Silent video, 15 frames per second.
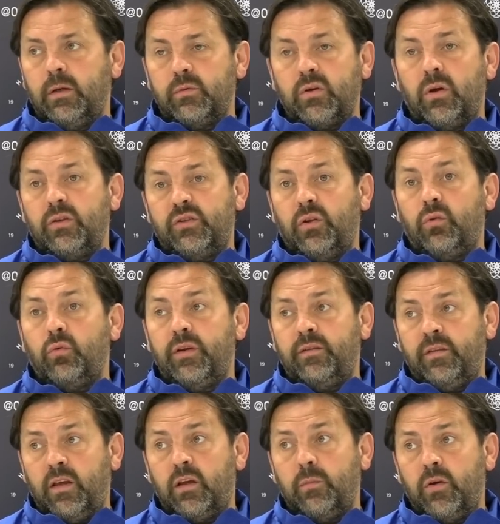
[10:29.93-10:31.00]
I was actually going to
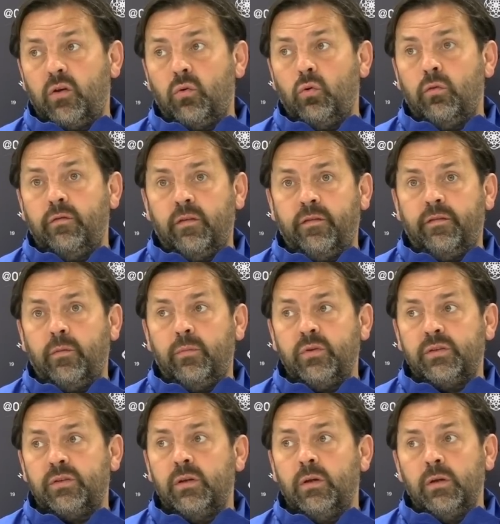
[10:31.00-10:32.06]
take him to Cove if I
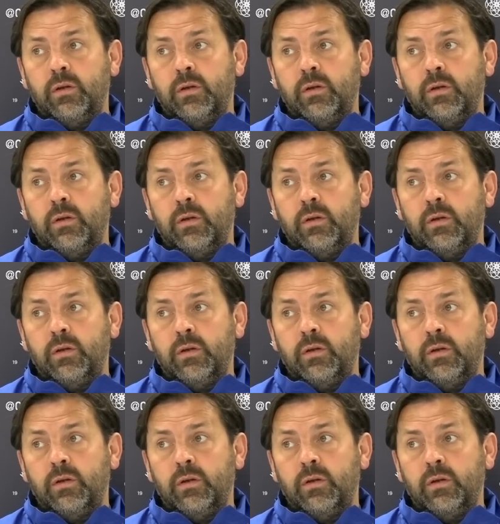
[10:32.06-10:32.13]
was